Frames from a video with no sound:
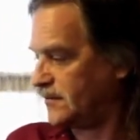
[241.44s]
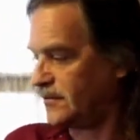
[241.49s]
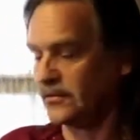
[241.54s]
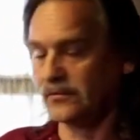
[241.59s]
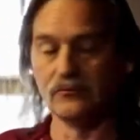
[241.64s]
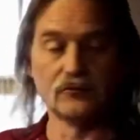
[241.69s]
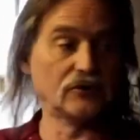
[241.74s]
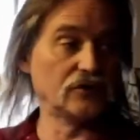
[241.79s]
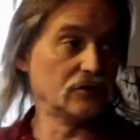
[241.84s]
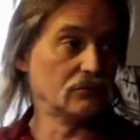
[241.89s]

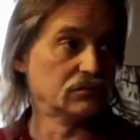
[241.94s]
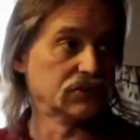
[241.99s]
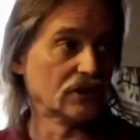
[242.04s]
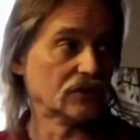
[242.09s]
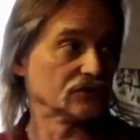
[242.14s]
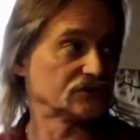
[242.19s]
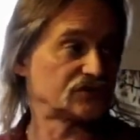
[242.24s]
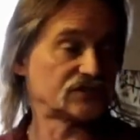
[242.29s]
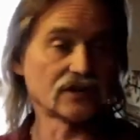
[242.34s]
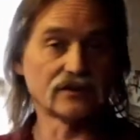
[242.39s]
when you blow
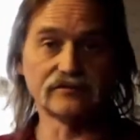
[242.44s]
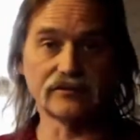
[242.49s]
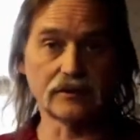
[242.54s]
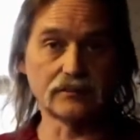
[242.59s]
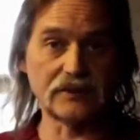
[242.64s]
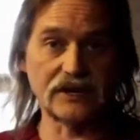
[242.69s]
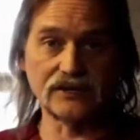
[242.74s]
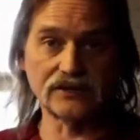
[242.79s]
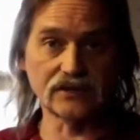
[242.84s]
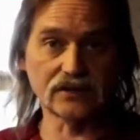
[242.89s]
stuff up
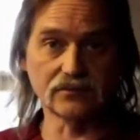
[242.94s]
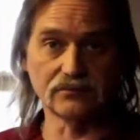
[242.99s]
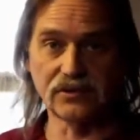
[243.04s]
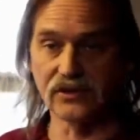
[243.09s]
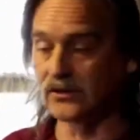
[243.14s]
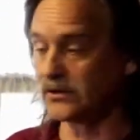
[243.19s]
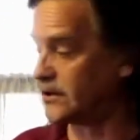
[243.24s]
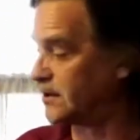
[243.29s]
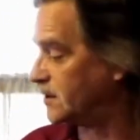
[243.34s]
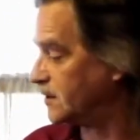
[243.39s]
on the
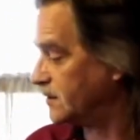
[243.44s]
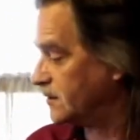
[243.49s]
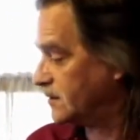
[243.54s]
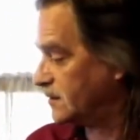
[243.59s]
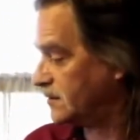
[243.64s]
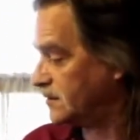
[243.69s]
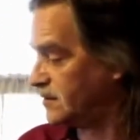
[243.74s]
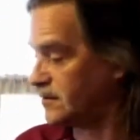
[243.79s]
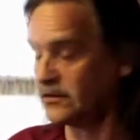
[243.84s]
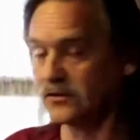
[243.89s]
computer,
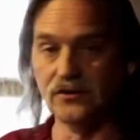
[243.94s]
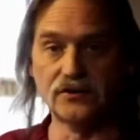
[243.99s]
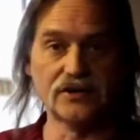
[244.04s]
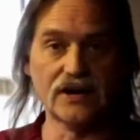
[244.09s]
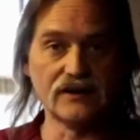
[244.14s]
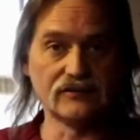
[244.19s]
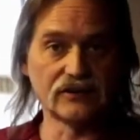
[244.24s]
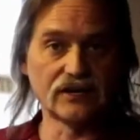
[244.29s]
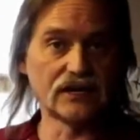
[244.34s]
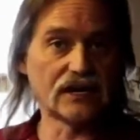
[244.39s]
you're
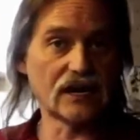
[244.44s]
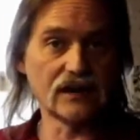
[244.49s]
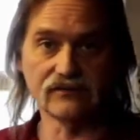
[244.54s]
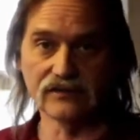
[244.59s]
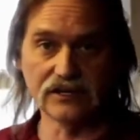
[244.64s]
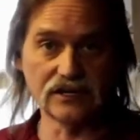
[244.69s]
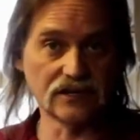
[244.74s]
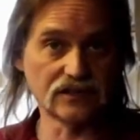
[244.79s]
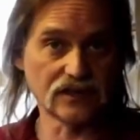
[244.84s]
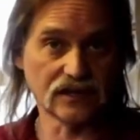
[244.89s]
never going to have
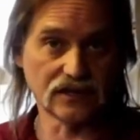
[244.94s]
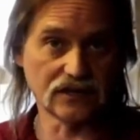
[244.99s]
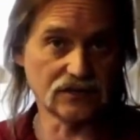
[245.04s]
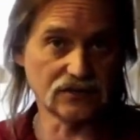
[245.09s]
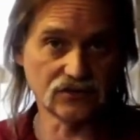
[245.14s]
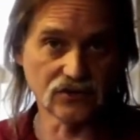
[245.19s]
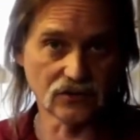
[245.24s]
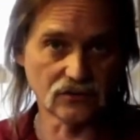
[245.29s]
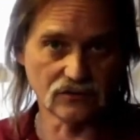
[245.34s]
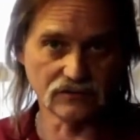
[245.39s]
anything in
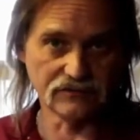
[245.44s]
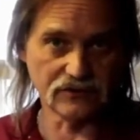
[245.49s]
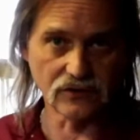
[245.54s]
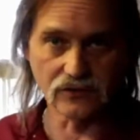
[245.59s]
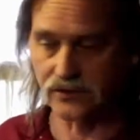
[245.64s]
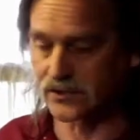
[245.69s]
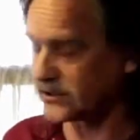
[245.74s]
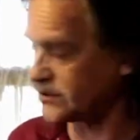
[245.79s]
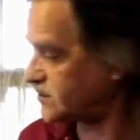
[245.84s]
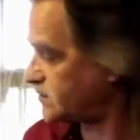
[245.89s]
total
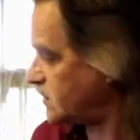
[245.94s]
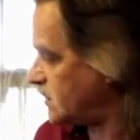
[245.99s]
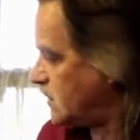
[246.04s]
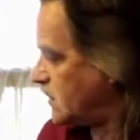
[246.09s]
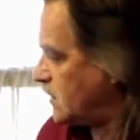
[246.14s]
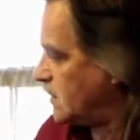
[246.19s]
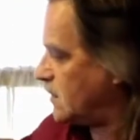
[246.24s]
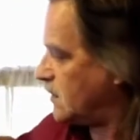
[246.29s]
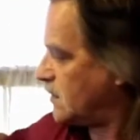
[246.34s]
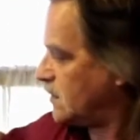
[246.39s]
focus.
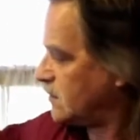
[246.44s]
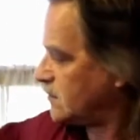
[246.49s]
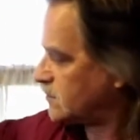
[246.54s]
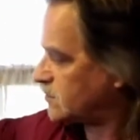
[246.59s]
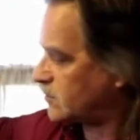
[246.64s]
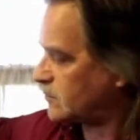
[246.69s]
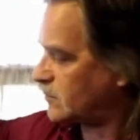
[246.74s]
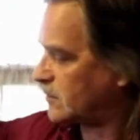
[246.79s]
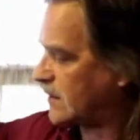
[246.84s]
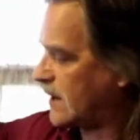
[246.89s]
So
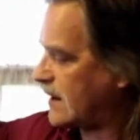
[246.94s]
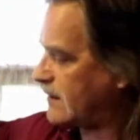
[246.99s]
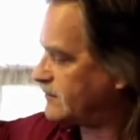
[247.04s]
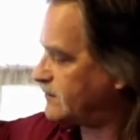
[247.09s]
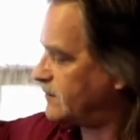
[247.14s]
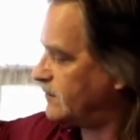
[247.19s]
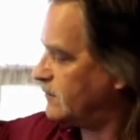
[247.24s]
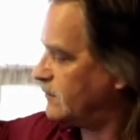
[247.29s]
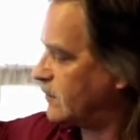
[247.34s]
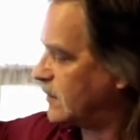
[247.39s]
what
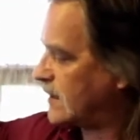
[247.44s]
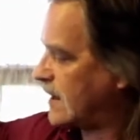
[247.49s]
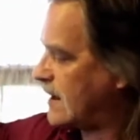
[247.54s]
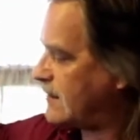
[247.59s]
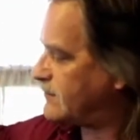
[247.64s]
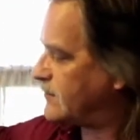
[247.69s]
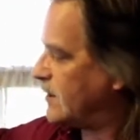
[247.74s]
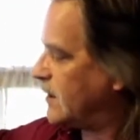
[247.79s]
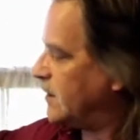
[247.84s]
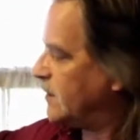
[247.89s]
I've
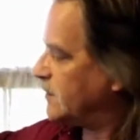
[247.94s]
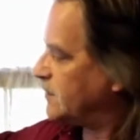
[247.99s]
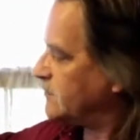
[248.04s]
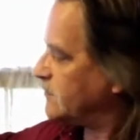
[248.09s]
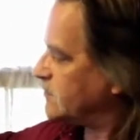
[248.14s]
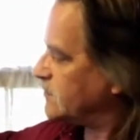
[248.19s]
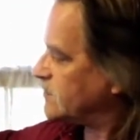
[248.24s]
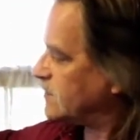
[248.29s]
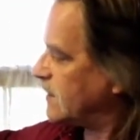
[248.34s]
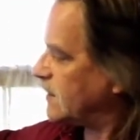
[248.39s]
done
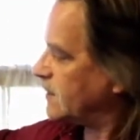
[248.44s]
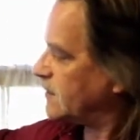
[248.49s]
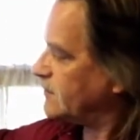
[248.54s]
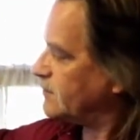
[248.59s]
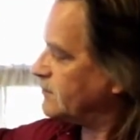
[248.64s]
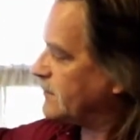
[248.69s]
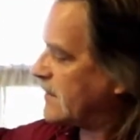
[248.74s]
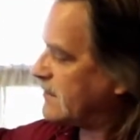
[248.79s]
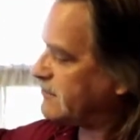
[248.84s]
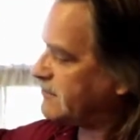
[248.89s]
was, like,
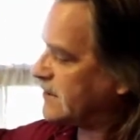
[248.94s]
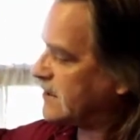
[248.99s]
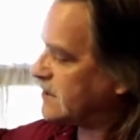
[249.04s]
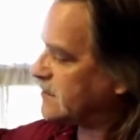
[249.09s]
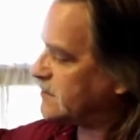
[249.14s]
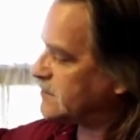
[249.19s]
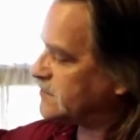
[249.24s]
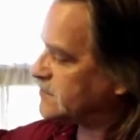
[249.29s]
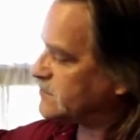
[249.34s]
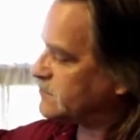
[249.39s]
my
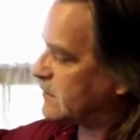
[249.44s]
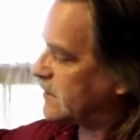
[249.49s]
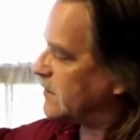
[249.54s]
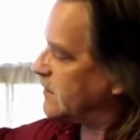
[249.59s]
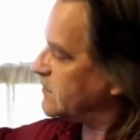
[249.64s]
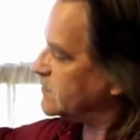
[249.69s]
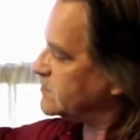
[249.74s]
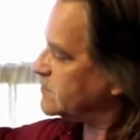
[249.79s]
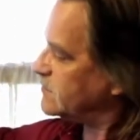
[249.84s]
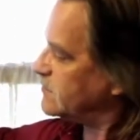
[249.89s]
fingers where
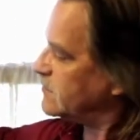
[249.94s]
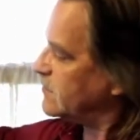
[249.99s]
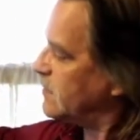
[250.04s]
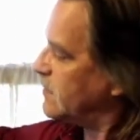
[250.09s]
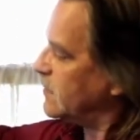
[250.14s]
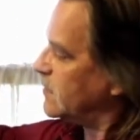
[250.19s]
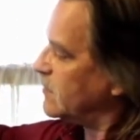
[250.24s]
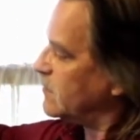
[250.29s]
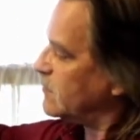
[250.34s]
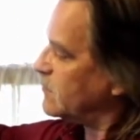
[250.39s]

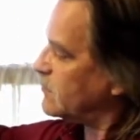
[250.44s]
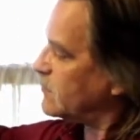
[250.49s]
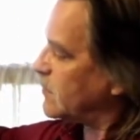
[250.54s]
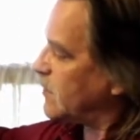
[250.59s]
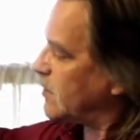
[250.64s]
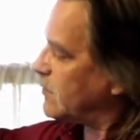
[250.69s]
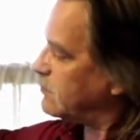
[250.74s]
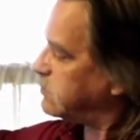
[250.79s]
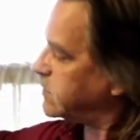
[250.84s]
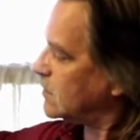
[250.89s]

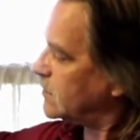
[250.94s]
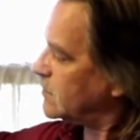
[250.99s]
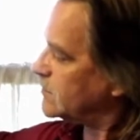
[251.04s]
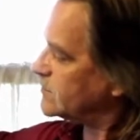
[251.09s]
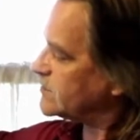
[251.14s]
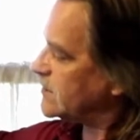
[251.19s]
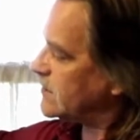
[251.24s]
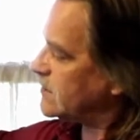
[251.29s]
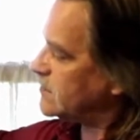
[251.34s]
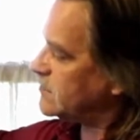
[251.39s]
it blurs
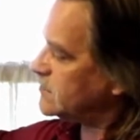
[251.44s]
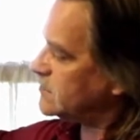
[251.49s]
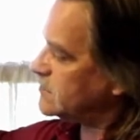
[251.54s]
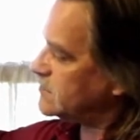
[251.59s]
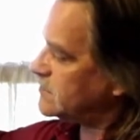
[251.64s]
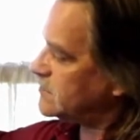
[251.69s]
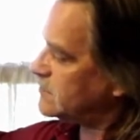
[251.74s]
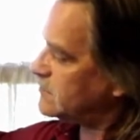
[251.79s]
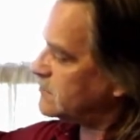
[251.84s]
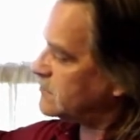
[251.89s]
out,
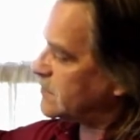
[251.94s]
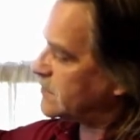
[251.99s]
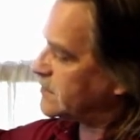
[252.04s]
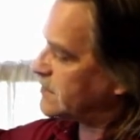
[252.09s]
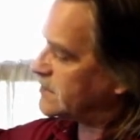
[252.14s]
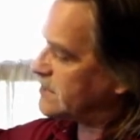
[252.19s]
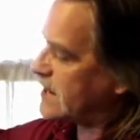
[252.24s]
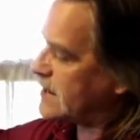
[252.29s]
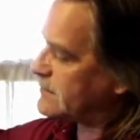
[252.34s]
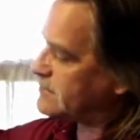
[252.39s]
where the
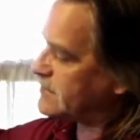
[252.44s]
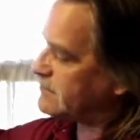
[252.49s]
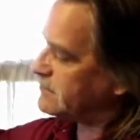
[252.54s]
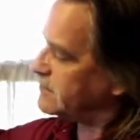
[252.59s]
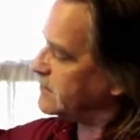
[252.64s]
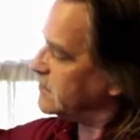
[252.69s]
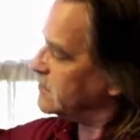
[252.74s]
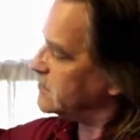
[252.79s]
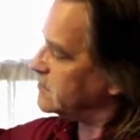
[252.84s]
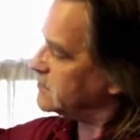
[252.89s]
depth of
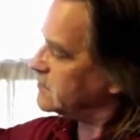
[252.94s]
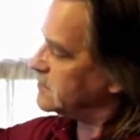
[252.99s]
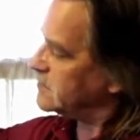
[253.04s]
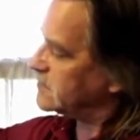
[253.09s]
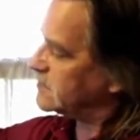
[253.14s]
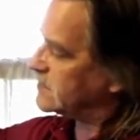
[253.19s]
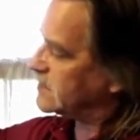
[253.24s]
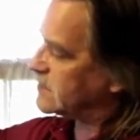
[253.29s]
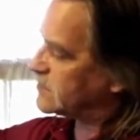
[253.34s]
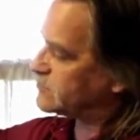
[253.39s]
field
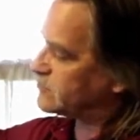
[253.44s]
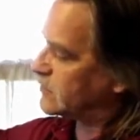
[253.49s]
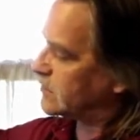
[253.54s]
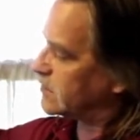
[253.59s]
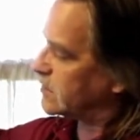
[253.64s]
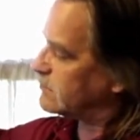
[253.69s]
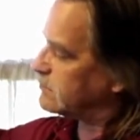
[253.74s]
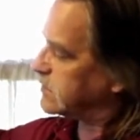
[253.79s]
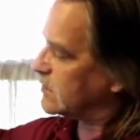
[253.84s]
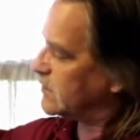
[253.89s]
gets really
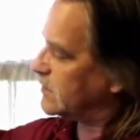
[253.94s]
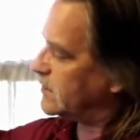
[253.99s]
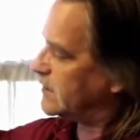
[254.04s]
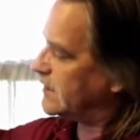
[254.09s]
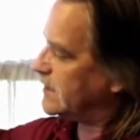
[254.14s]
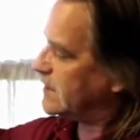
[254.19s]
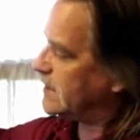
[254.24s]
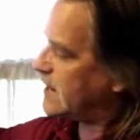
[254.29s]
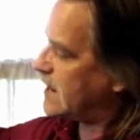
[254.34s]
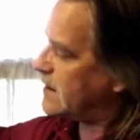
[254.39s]

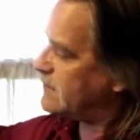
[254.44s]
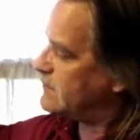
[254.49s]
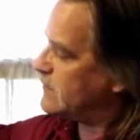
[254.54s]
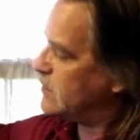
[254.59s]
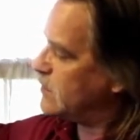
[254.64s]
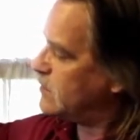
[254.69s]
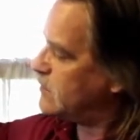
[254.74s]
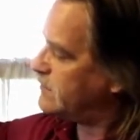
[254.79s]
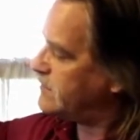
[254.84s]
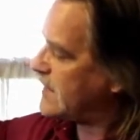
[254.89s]
blurry, I
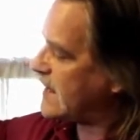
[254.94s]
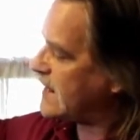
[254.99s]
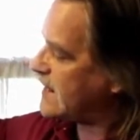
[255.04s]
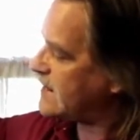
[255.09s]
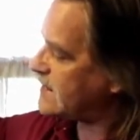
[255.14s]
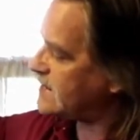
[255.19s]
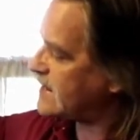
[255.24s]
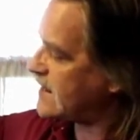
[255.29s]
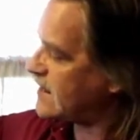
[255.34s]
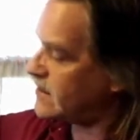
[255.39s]
move that
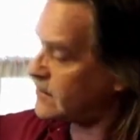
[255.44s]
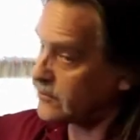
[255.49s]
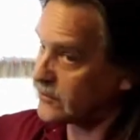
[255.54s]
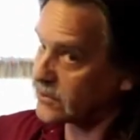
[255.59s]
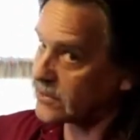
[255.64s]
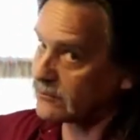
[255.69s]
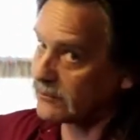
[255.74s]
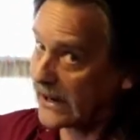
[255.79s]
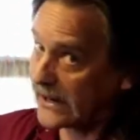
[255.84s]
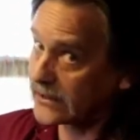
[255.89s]
down with the
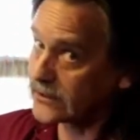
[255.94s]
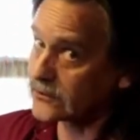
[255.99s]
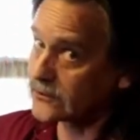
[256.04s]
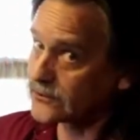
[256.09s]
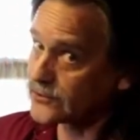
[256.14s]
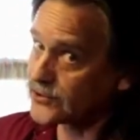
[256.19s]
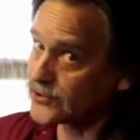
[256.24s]
micro